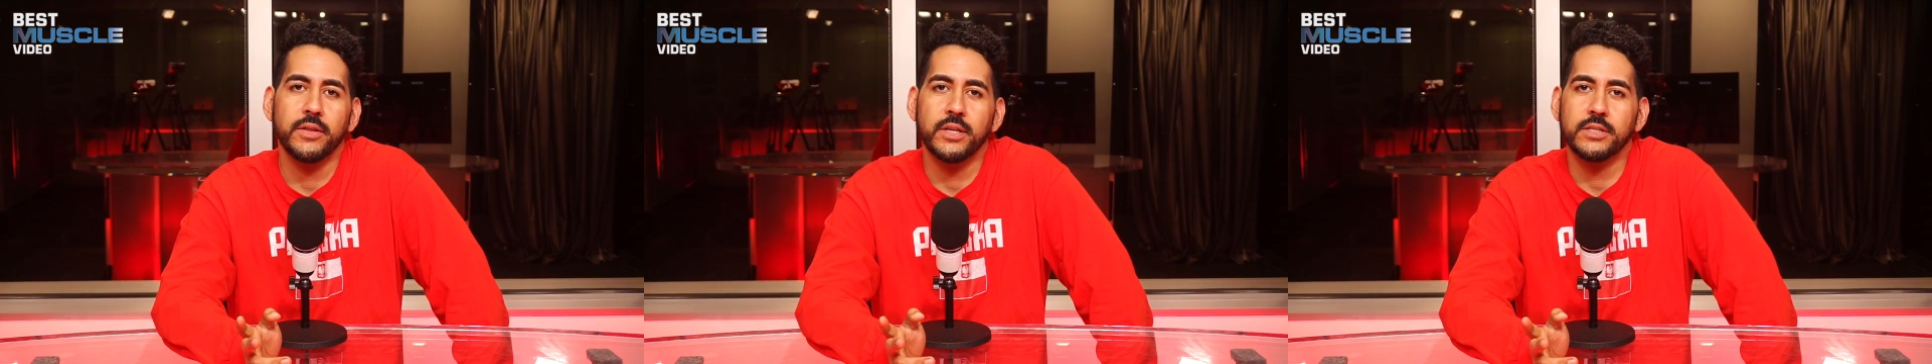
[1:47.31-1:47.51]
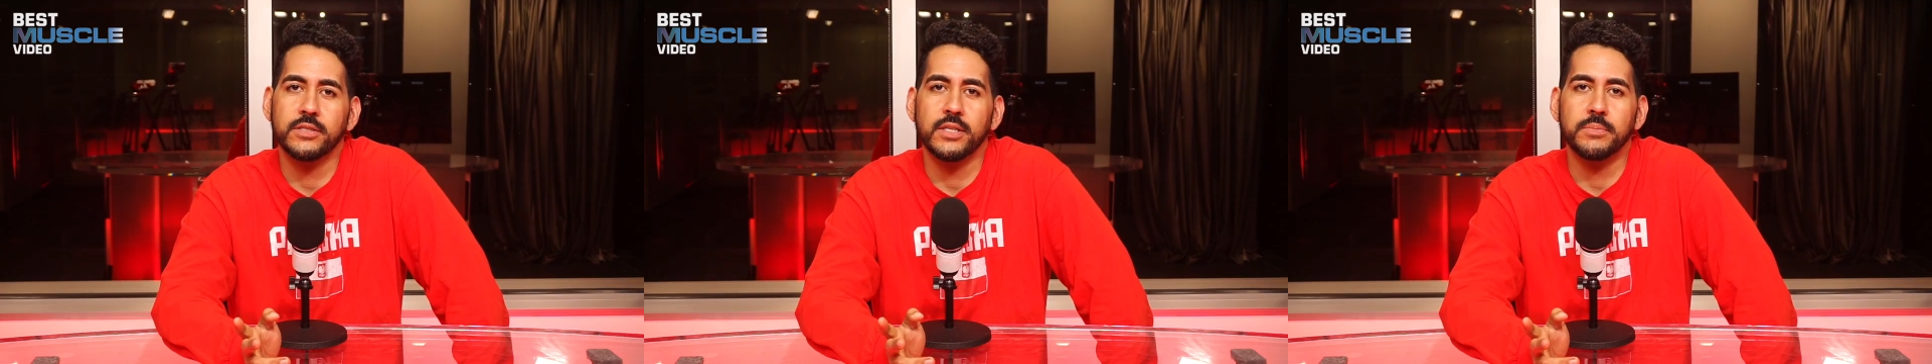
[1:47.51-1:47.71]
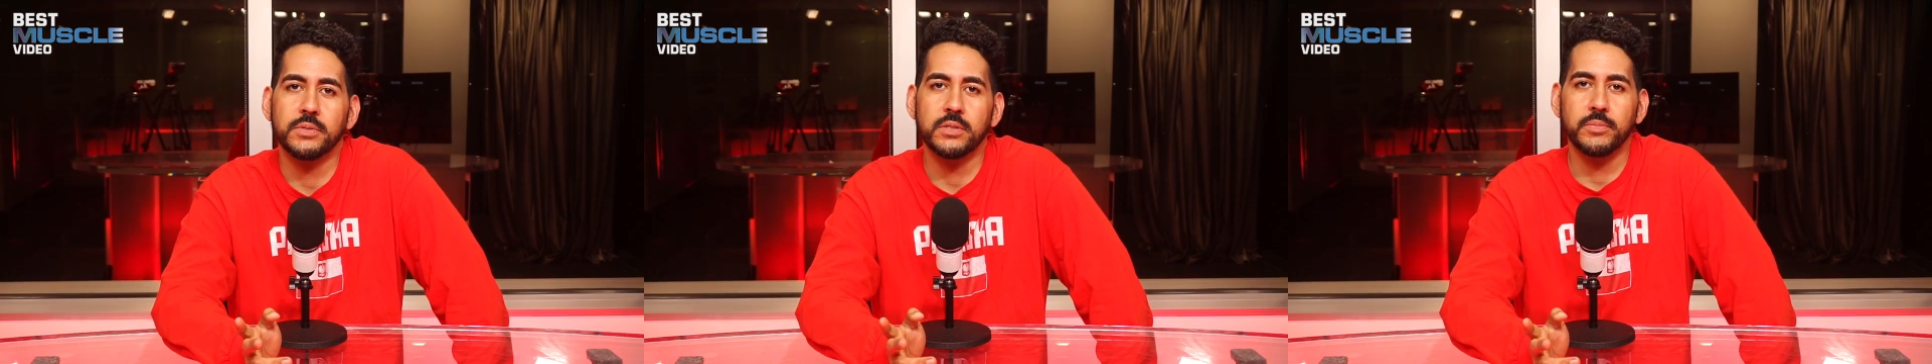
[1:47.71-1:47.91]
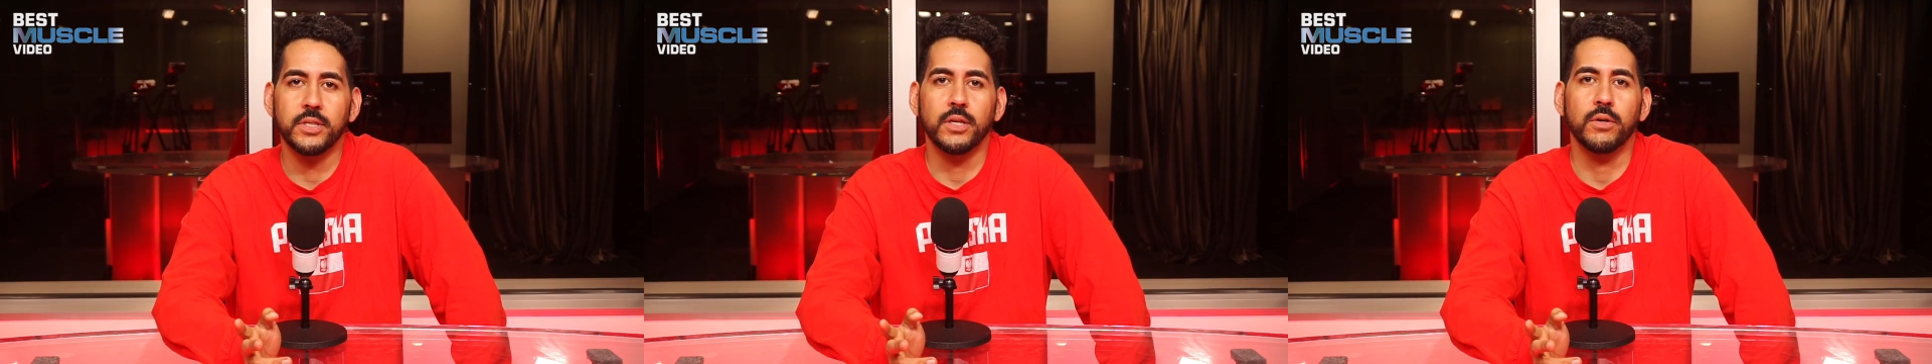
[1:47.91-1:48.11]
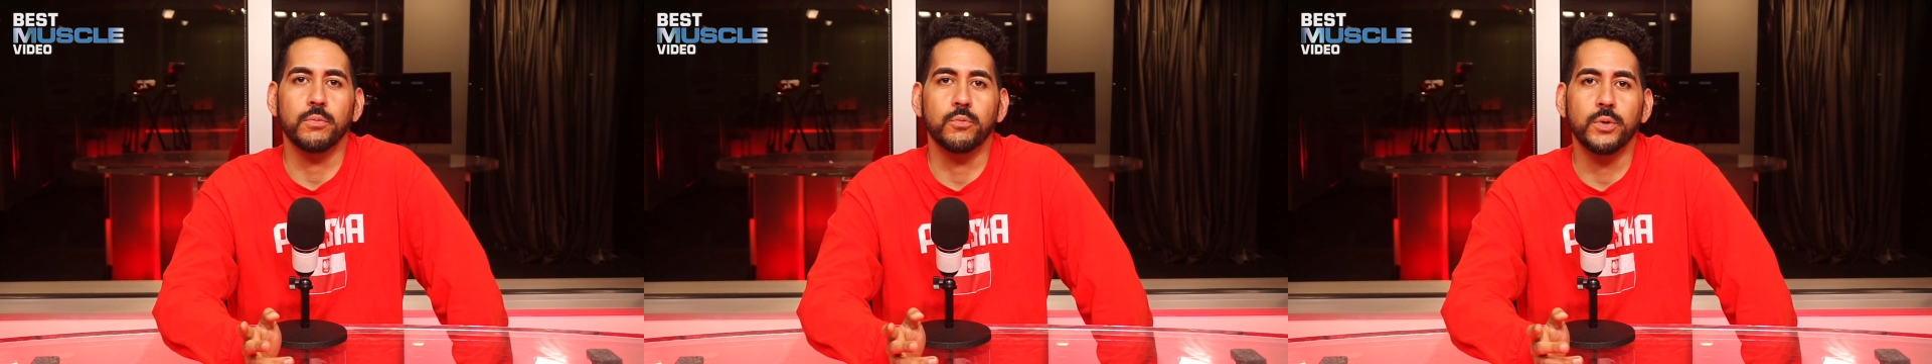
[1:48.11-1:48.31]
That seems to
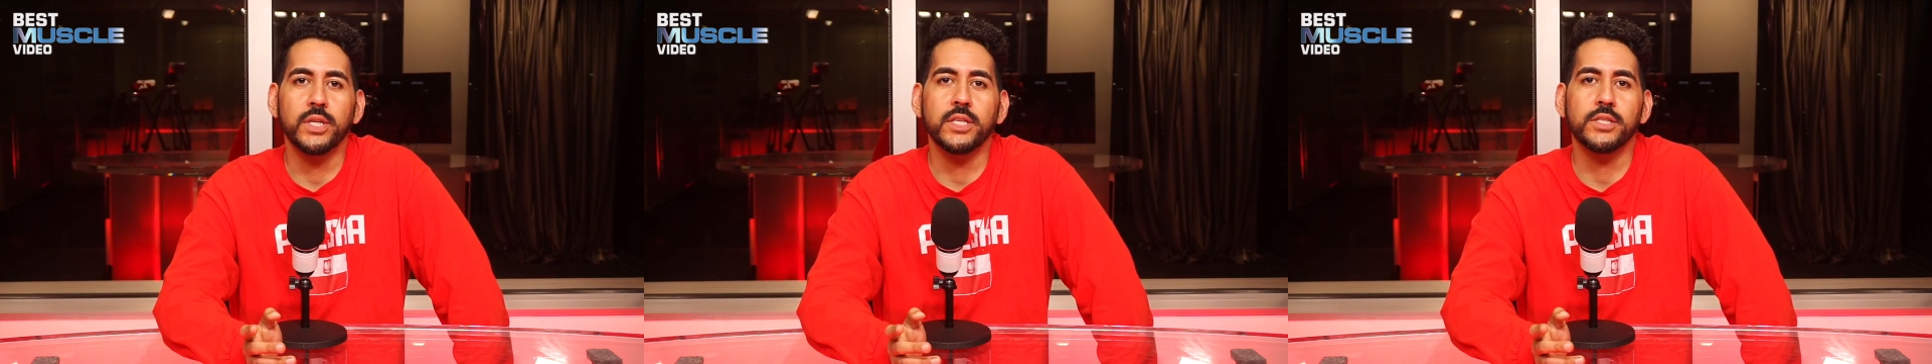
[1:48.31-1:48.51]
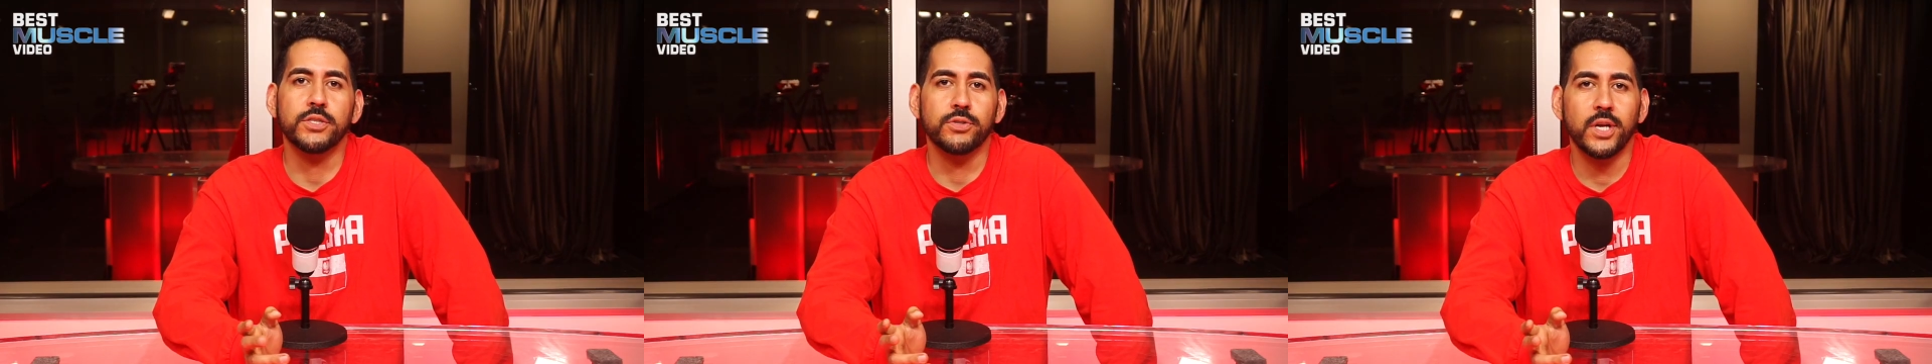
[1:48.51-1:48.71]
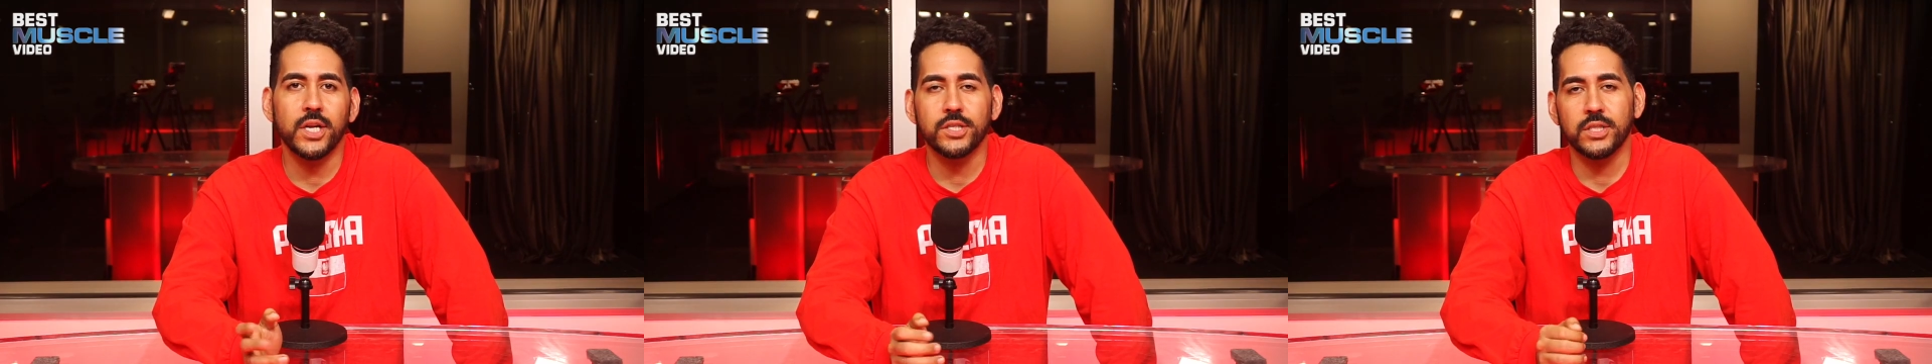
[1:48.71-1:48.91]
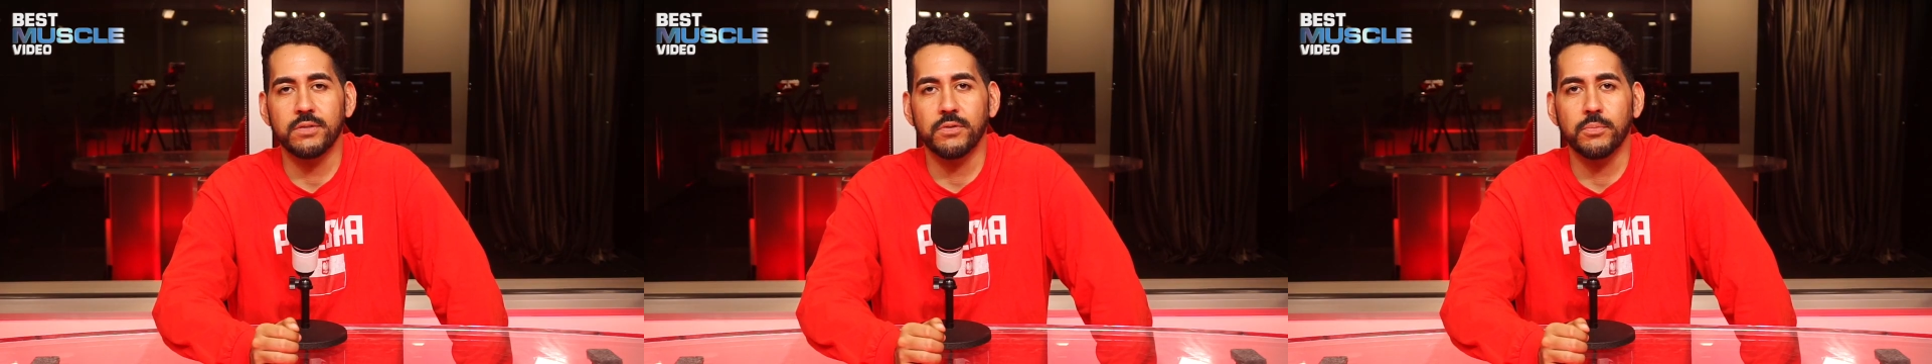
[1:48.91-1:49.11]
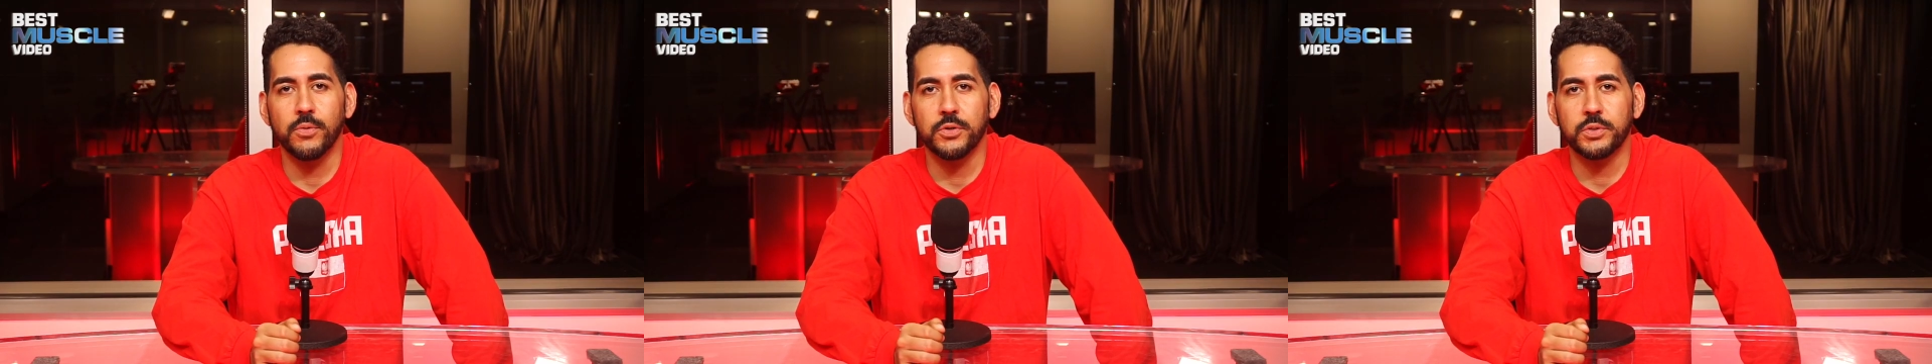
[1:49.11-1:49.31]
be a winning strategy
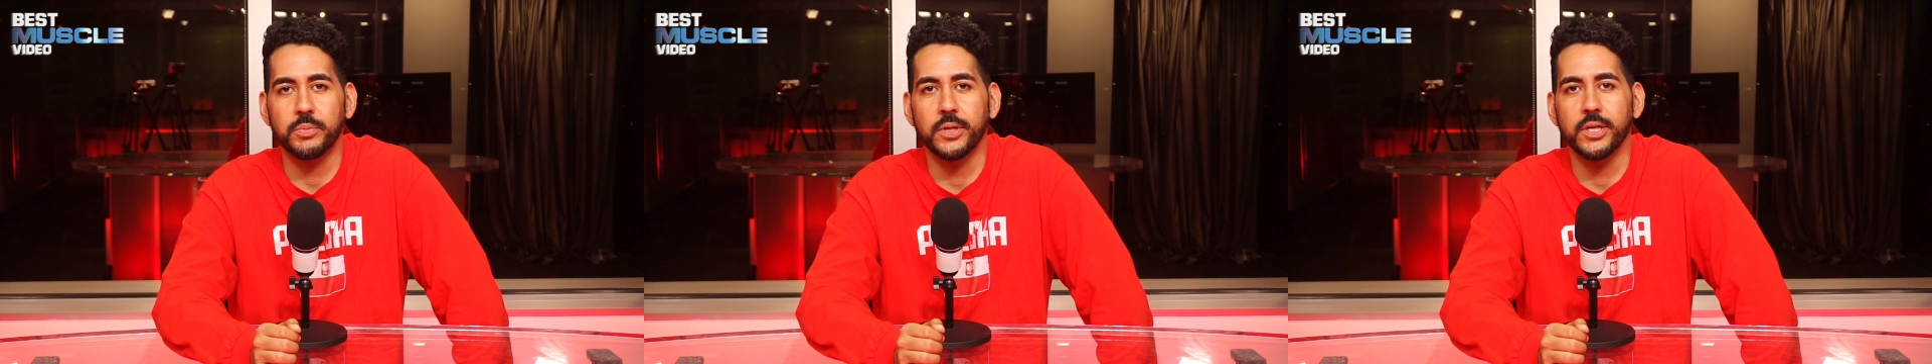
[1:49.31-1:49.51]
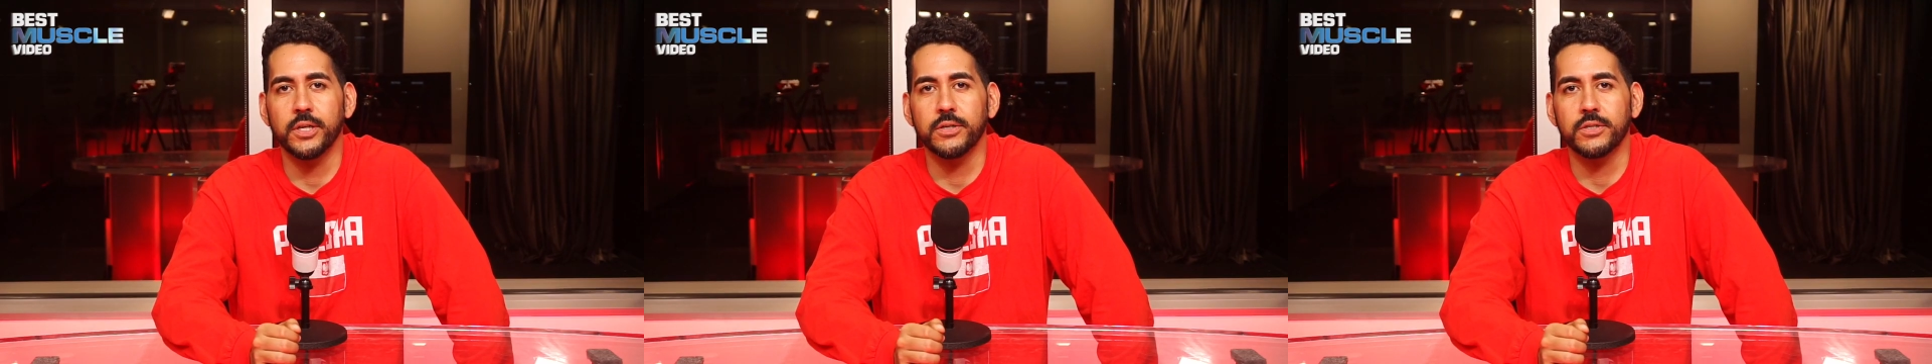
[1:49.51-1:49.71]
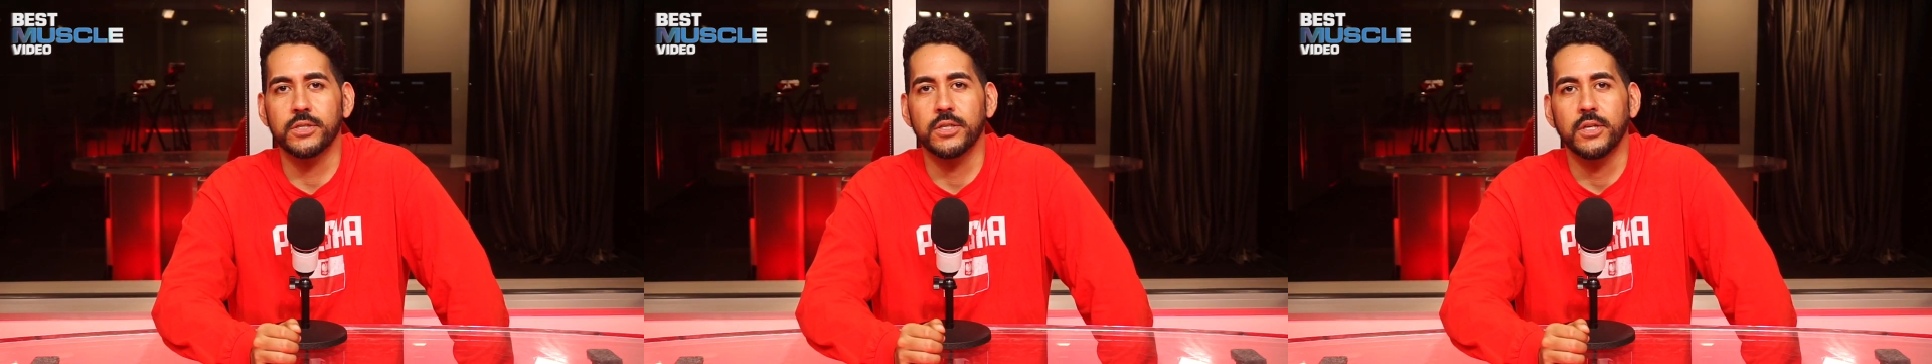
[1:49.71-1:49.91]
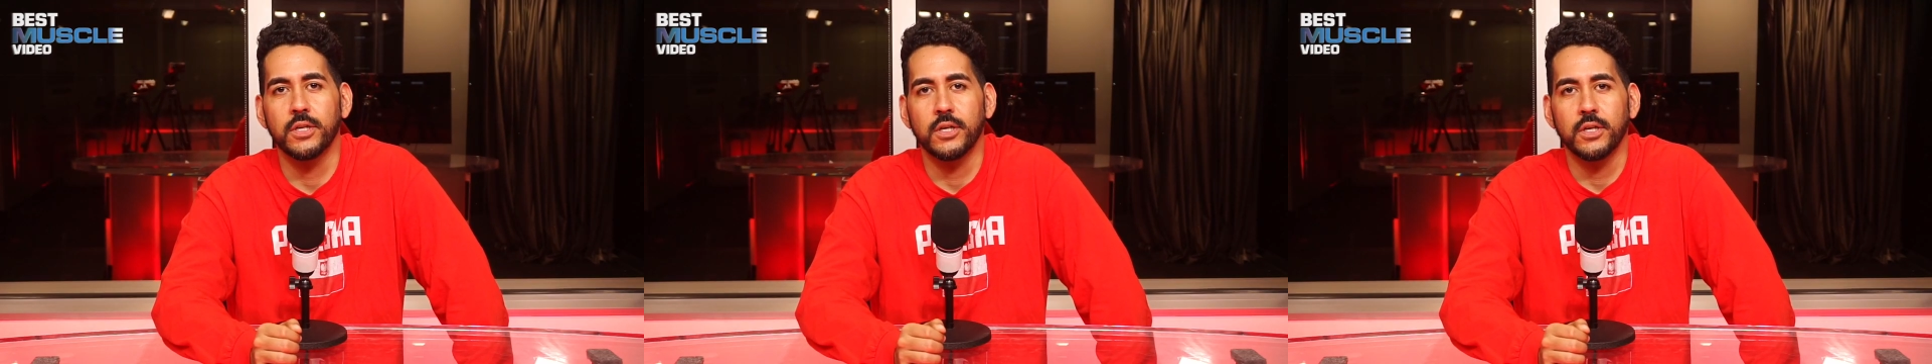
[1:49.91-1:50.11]
for most players.